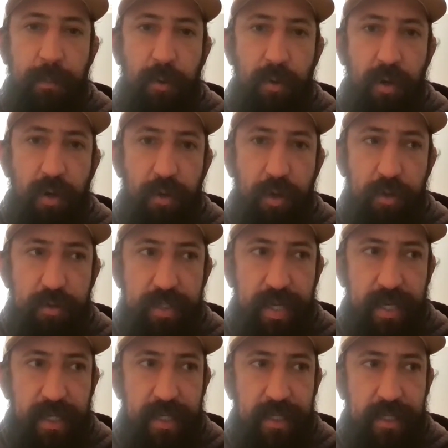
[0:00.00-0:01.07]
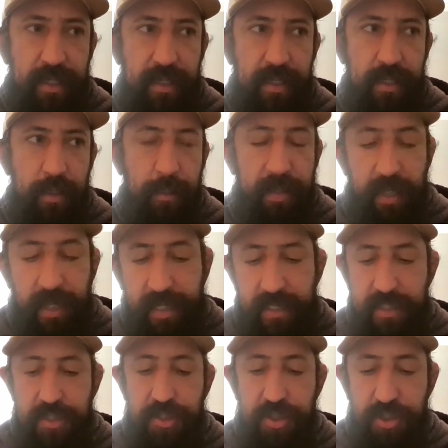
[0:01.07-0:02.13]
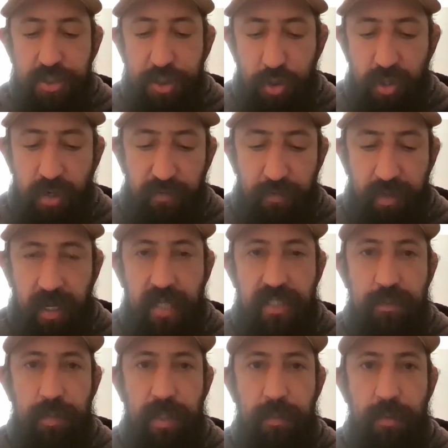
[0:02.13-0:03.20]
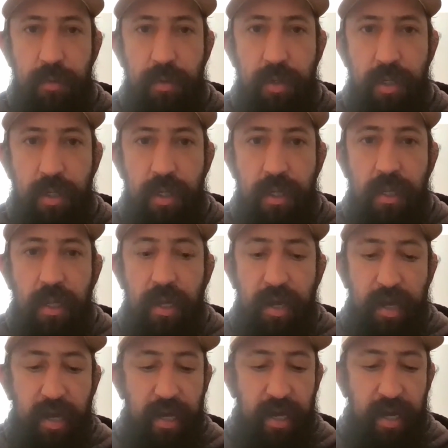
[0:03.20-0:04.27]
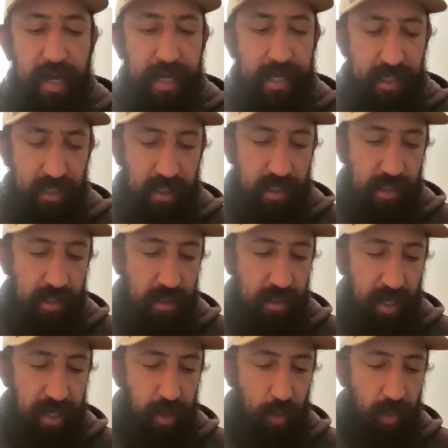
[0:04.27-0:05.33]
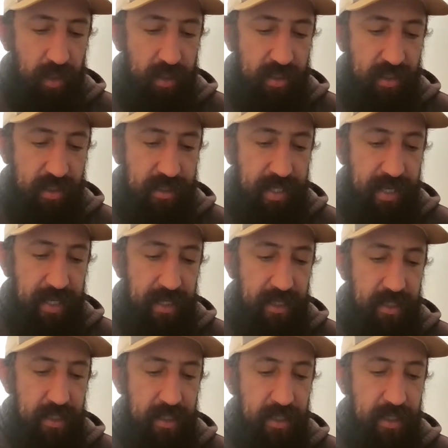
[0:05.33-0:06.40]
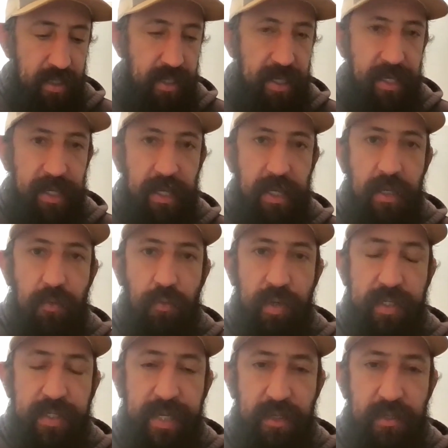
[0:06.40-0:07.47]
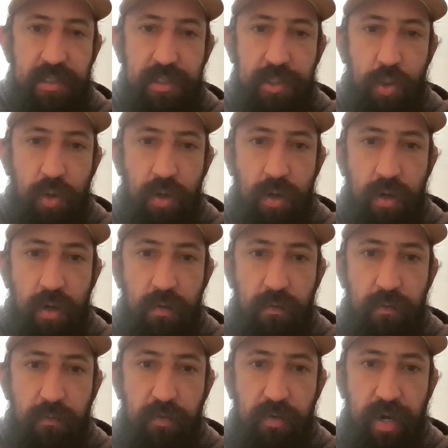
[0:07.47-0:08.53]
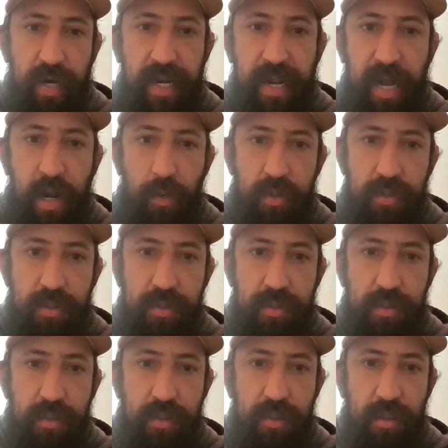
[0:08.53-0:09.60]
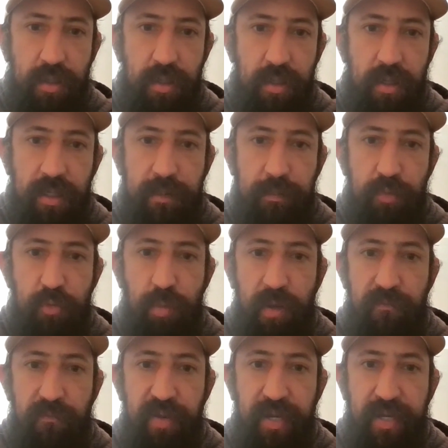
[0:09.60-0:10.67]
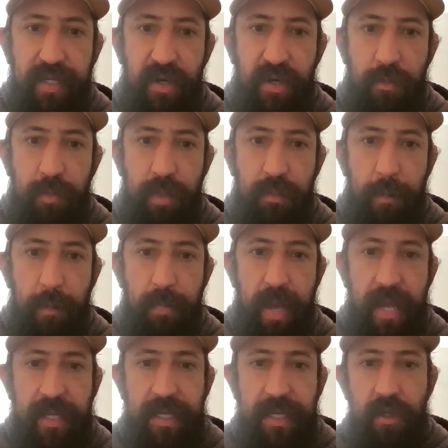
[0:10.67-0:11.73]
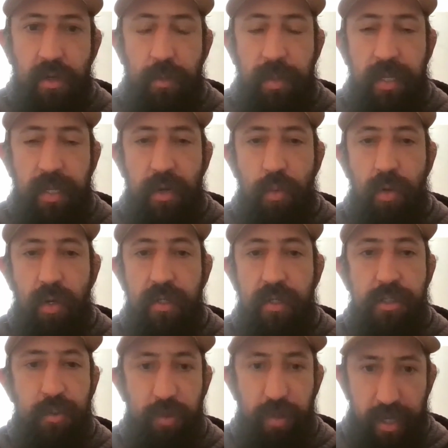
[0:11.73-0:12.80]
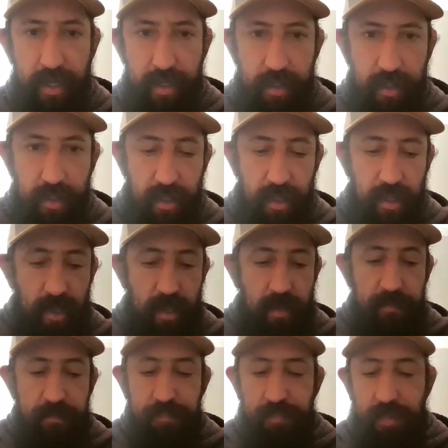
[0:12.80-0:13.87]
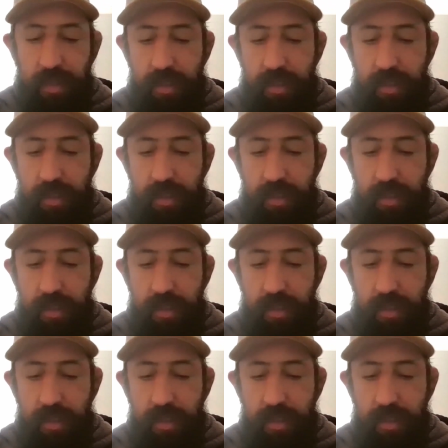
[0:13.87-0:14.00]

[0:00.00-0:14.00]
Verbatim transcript: people are those that, I mean, I guess it's just two different kinds of people. I I don't want to stand in a retail store for eight hours mm. with my feet killing me, my back killing me. I don't want to do that. Yeah.